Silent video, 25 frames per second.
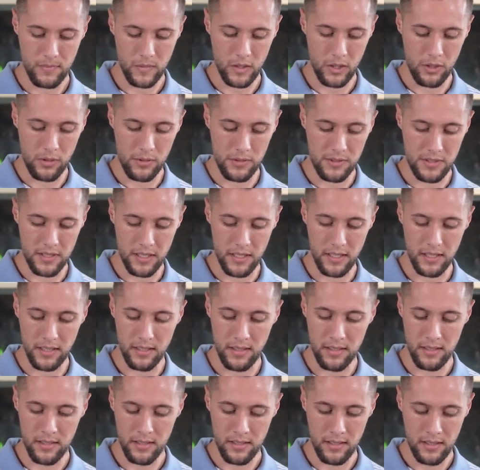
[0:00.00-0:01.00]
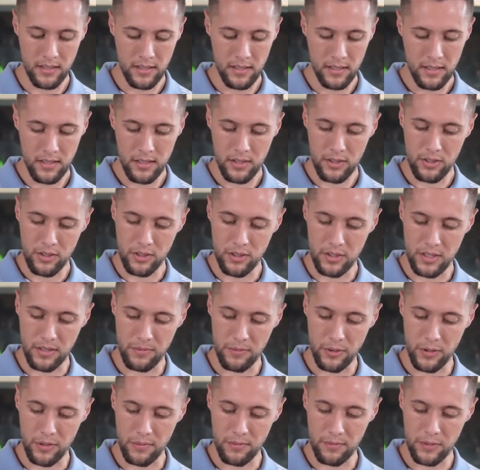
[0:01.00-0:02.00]
Using your
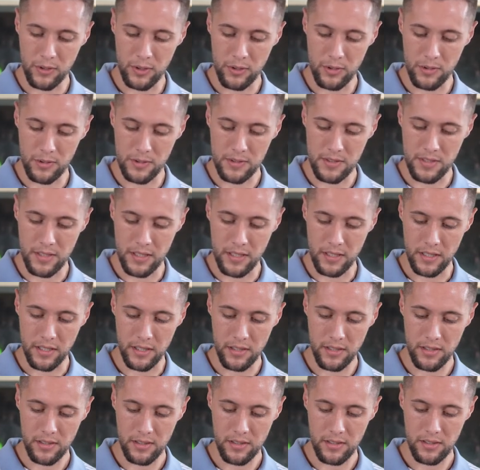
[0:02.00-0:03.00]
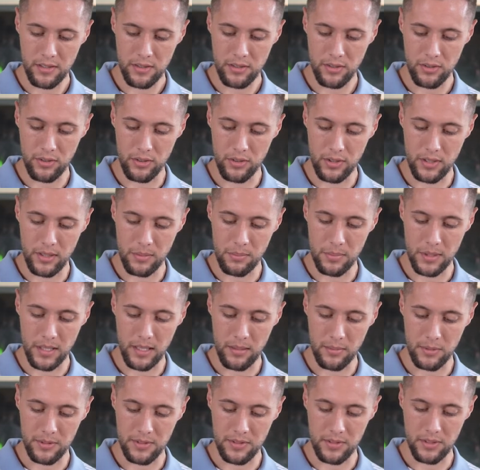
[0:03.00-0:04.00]
different views here, you can be
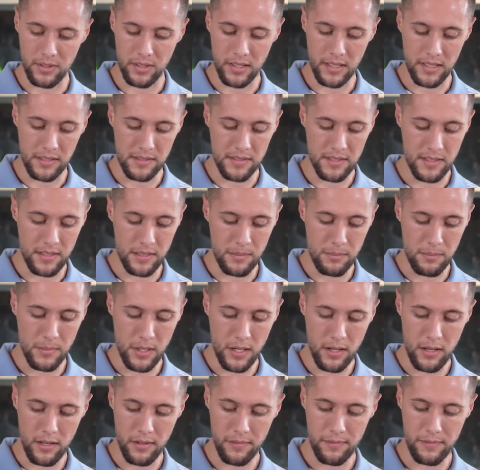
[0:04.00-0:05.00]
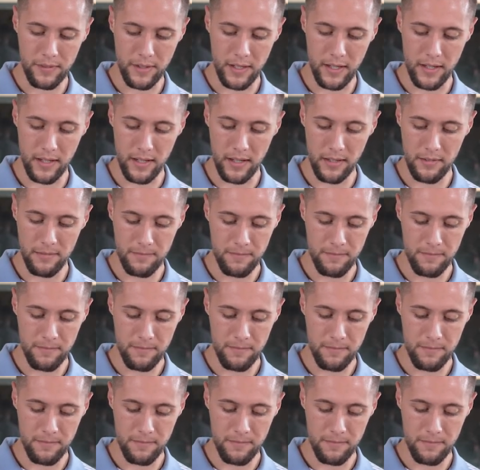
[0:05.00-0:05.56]
able to easily modify.